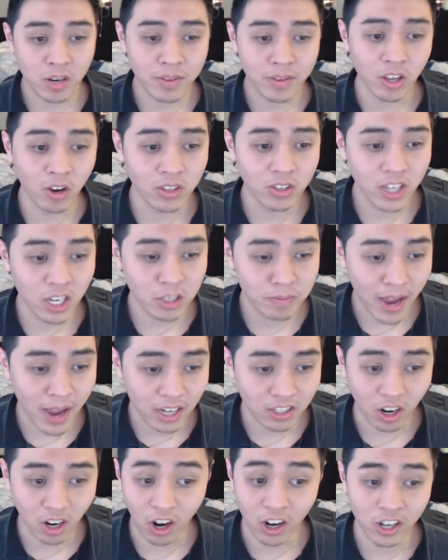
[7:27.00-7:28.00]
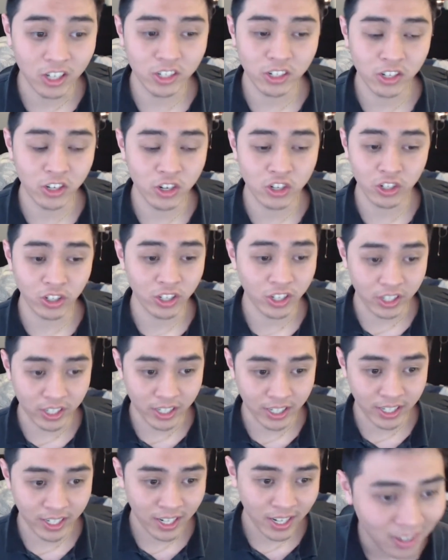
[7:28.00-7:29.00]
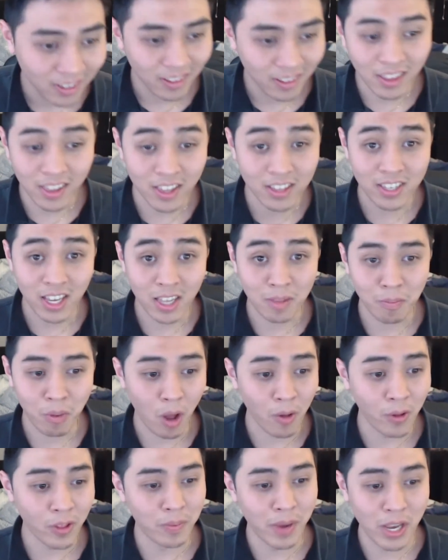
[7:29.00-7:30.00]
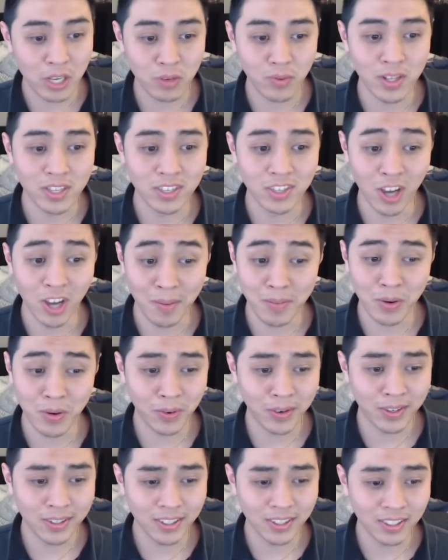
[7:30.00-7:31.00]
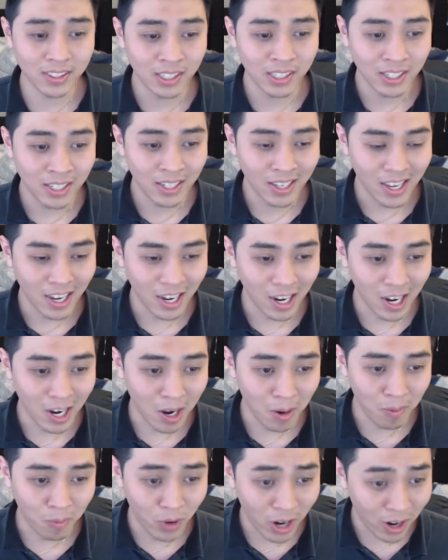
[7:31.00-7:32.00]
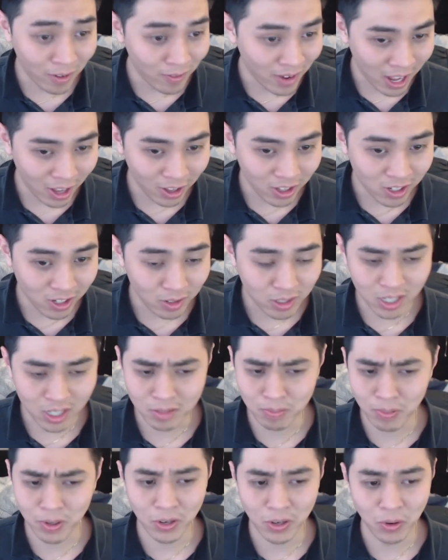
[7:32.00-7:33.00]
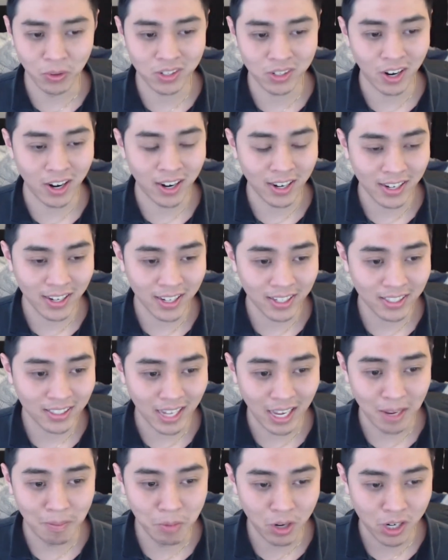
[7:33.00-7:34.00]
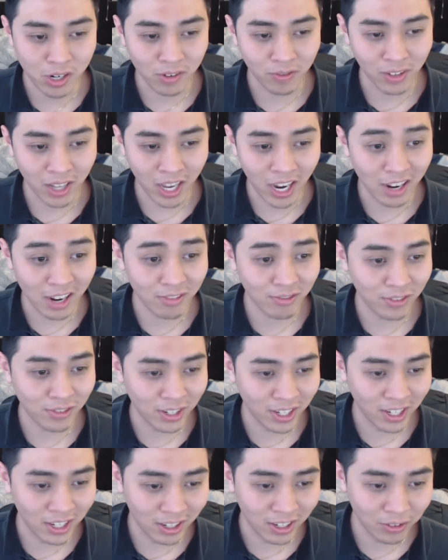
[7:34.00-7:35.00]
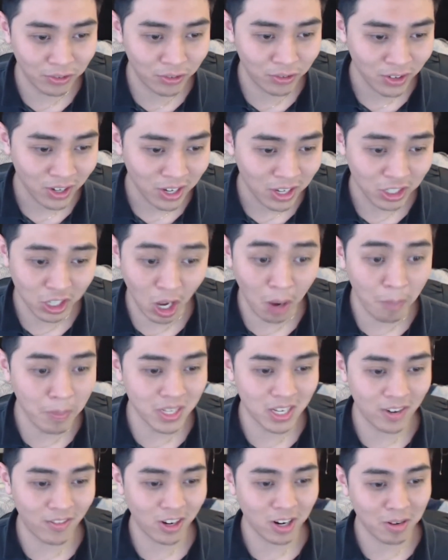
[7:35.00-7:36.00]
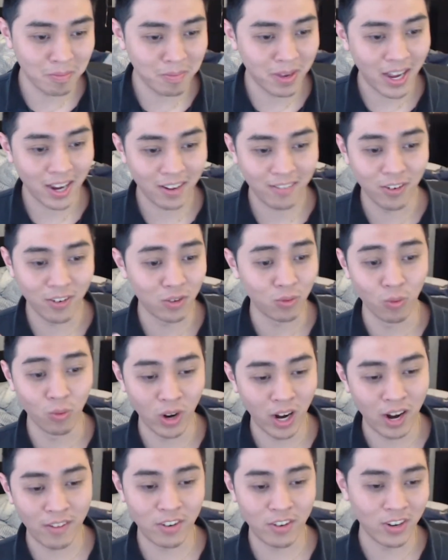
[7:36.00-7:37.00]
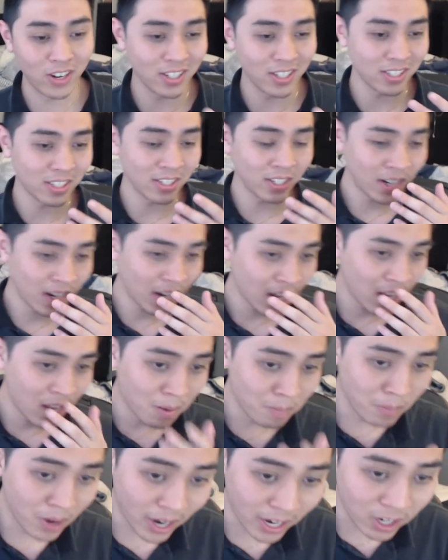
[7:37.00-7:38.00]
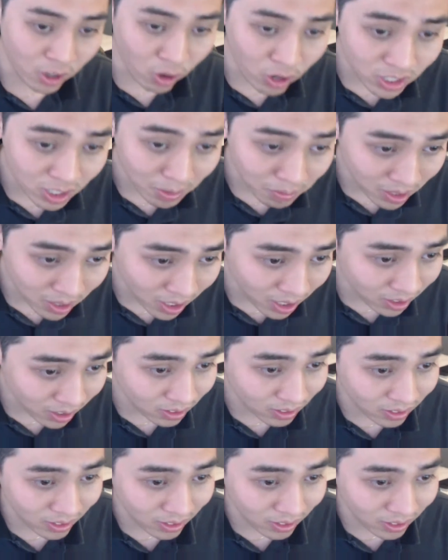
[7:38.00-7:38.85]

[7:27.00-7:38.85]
in OTS packs aren't usually good. In this set, probably the best one's Zombie World, Rare Value, because it's a pretty old card I guess, and Book of Life if zombies ever come back for whatever reason. But I noticed something